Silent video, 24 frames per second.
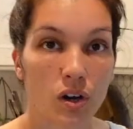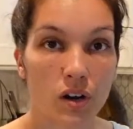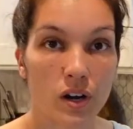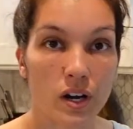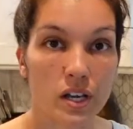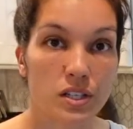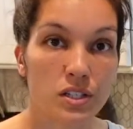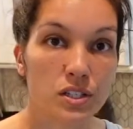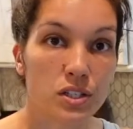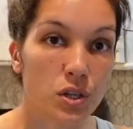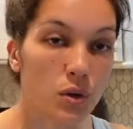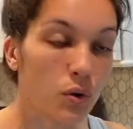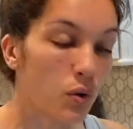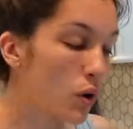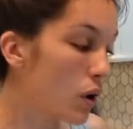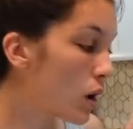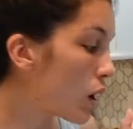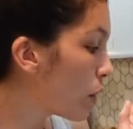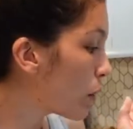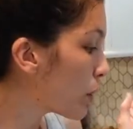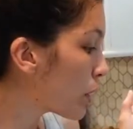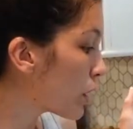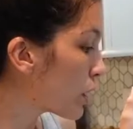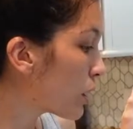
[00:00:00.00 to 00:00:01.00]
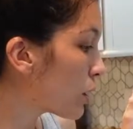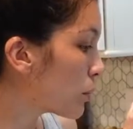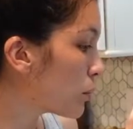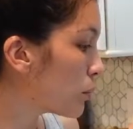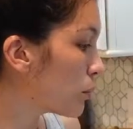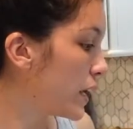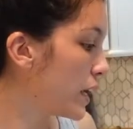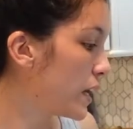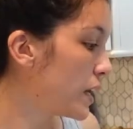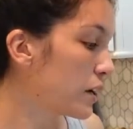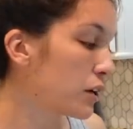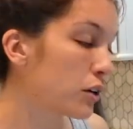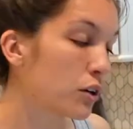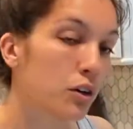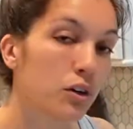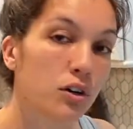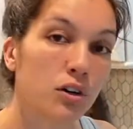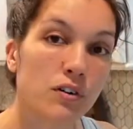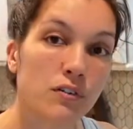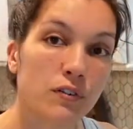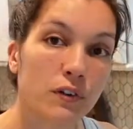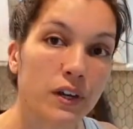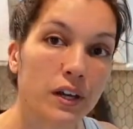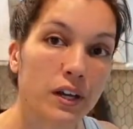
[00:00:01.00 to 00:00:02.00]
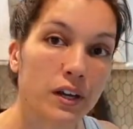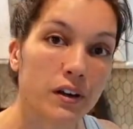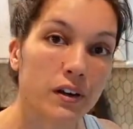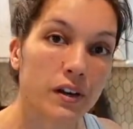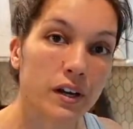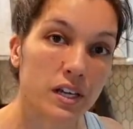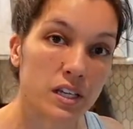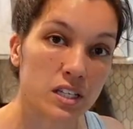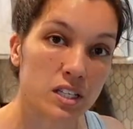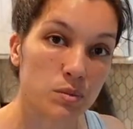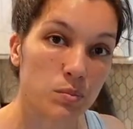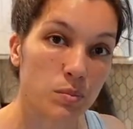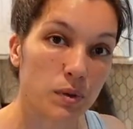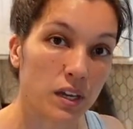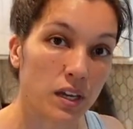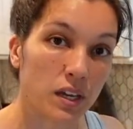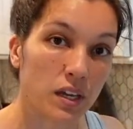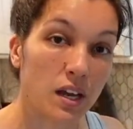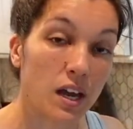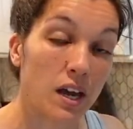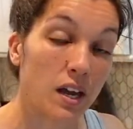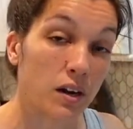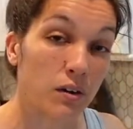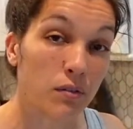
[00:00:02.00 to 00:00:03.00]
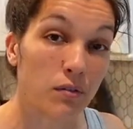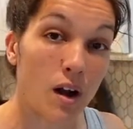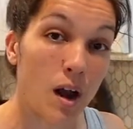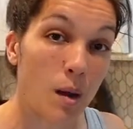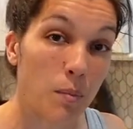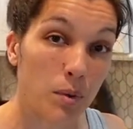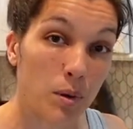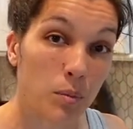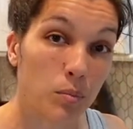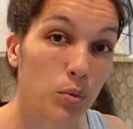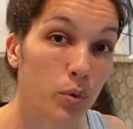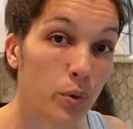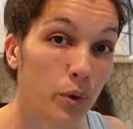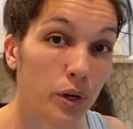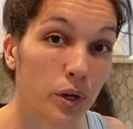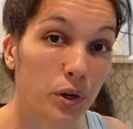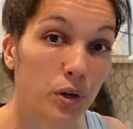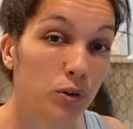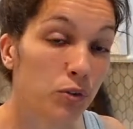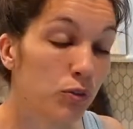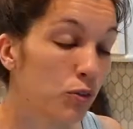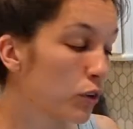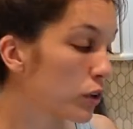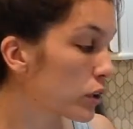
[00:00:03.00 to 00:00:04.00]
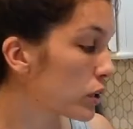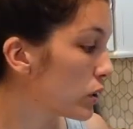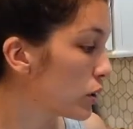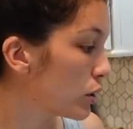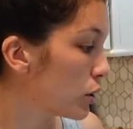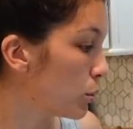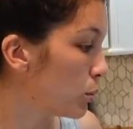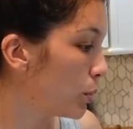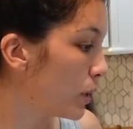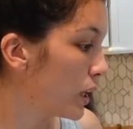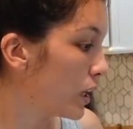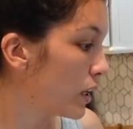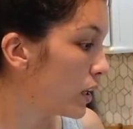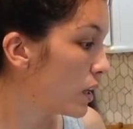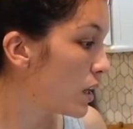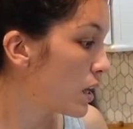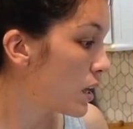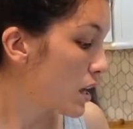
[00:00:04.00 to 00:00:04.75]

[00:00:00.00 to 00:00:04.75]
right, so our canner over here has been at a rapid boil for a little bit.